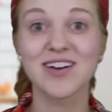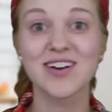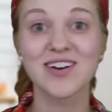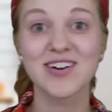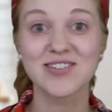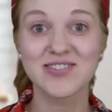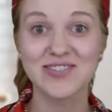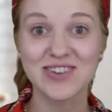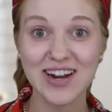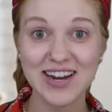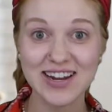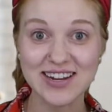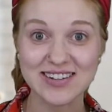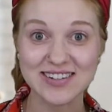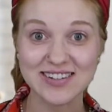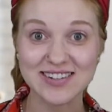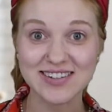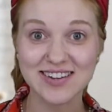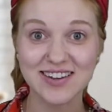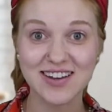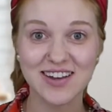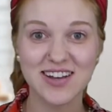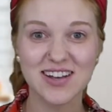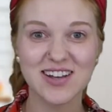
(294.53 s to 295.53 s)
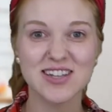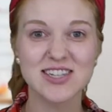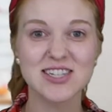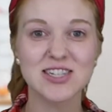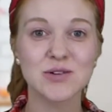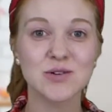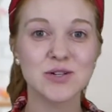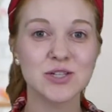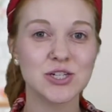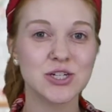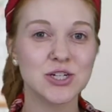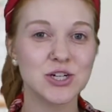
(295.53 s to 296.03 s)
Great! So
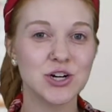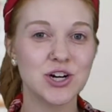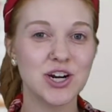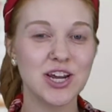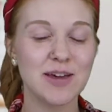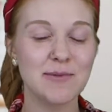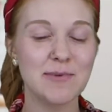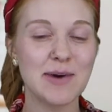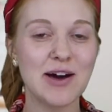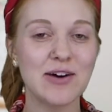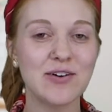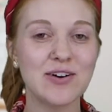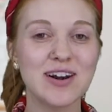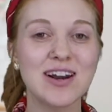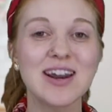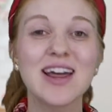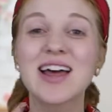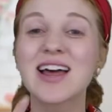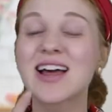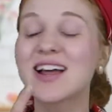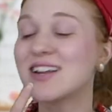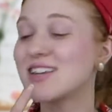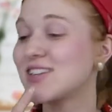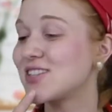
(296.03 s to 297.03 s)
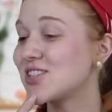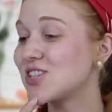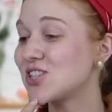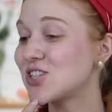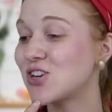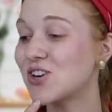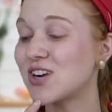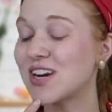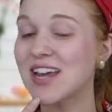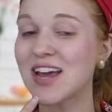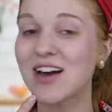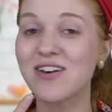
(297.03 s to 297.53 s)
it's turning about
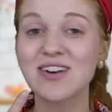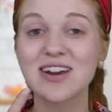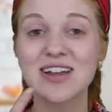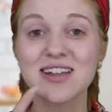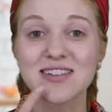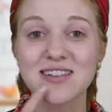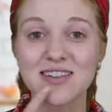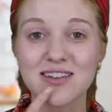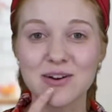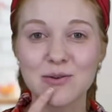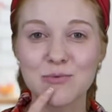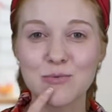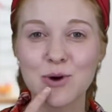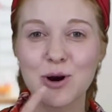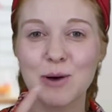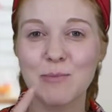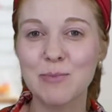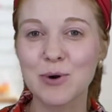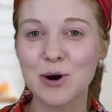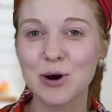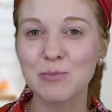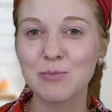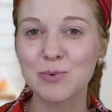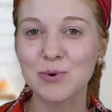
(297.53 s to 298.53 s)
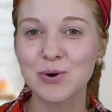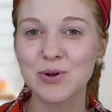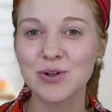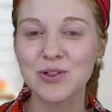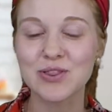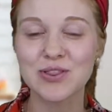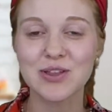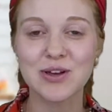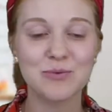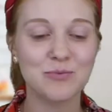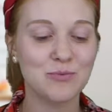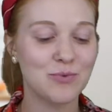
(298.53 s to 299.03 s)
turning out a little more purple
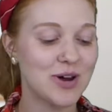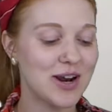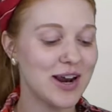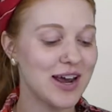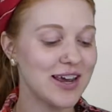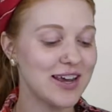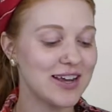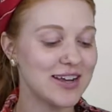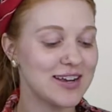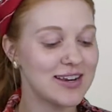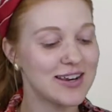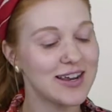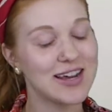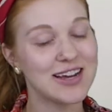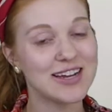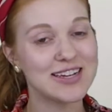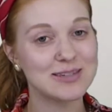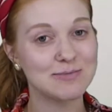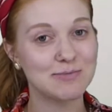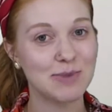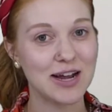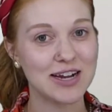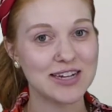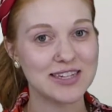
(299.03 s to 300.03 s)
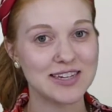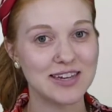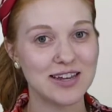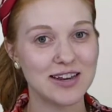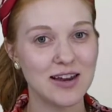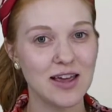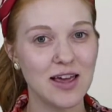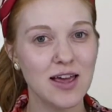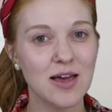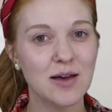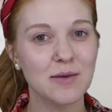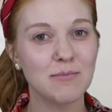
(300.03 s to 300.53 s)
than what I
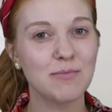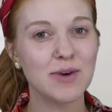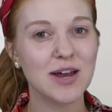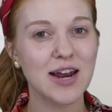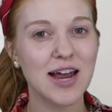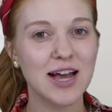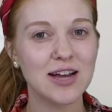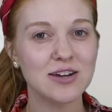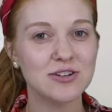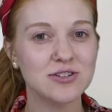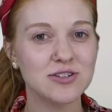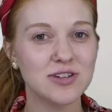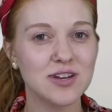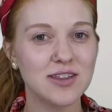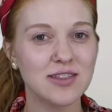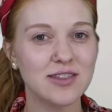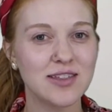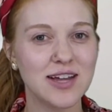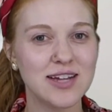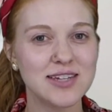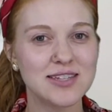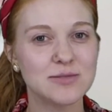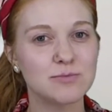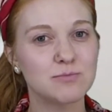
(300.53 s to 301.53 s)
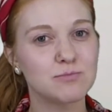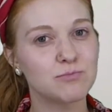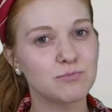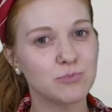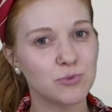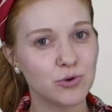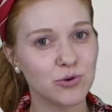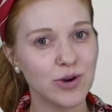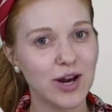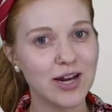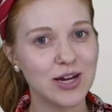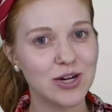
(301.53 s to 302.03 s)
expected, but actually that's
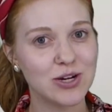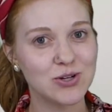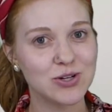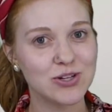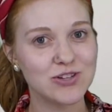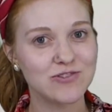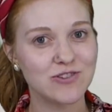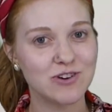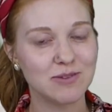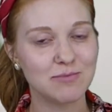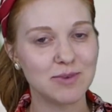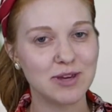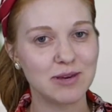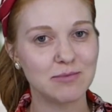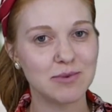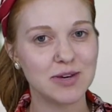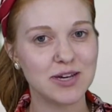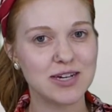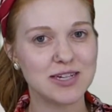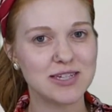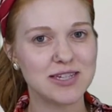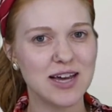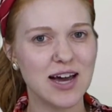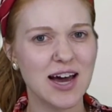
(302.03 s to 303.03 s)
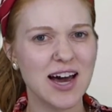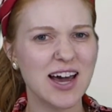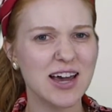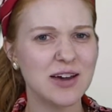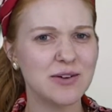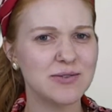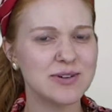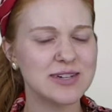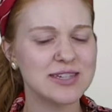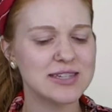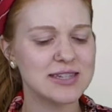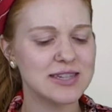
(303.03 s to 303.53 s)
great news for me because I
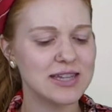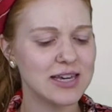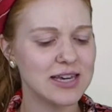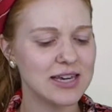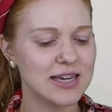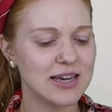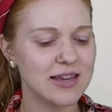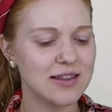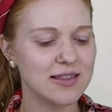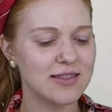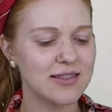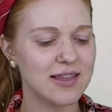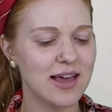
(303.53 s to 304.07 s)
was thinking